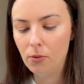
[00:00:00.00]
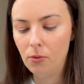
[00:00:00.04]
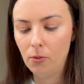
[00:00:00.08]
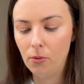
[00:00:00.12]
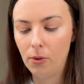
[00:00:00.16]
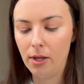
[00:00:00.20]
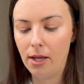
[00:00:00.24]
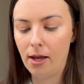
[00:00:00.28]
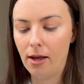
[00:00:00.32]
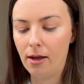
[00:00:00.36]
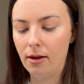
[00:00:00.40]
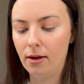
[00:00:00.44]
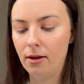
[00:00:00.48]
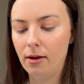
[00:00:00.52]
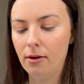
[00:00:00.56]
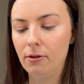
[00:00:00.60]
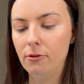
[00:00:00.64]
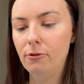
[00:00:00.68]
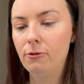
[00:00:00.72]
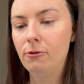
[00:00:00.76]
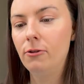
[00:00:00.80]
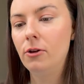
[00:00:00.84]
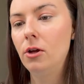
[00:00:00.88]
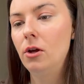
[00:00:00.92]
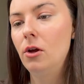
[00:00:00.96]
We
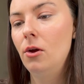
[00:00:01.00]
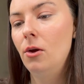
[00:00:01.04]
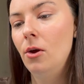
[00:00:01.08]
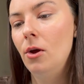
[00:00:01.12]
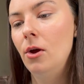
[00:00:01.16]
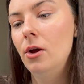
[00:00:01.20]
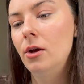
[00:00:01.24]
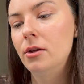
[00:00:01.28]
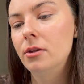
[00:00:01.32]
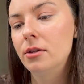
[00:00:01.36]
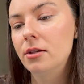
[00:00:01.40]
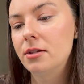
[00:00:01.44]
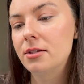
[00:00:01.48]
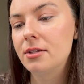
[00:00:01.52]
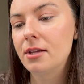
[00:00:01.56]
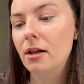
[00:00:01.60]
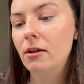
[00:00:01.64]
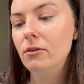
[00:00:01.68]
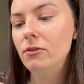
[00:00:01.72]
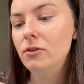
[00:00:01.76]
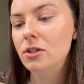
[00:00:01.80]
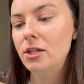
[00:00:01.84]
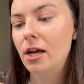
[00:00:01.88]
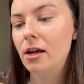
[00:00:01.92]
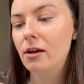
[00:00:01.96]
have the
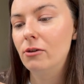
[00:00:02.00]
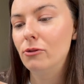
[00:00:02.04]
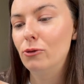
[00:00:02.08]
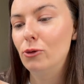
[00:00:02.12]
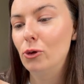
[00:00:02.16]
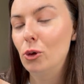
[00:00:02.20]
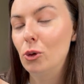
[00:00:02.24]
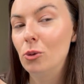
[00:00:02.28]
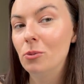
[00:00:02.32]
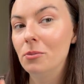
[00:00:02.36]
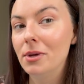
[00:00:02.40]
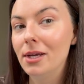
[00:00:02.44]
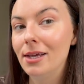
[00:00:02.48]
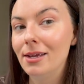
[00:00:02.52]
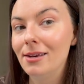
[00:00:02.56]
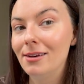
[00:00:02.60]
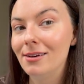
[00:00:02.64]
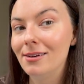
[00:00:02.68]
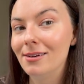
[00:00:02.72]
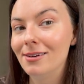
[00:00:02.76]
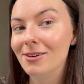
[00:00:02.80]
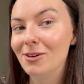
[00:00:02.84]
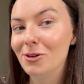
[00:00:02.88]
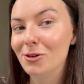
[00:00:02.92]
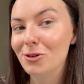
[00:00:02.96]
self tan foam
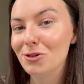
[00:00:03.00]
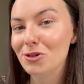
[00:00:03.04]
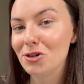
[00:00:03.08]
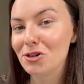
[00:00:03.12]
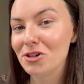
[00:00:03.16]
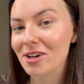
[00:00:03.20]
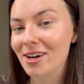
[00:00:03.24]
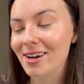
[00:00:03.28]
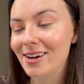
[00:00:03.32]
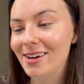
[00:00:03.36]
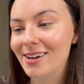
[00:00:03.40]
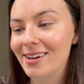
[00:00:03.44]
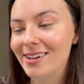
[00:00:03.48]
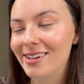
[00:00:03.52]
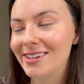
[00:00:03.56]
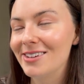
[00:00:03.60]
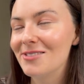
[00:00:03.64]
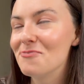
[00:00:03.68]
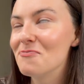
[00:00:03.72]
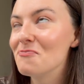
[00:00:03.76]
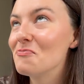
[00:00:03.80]
in ultra dark.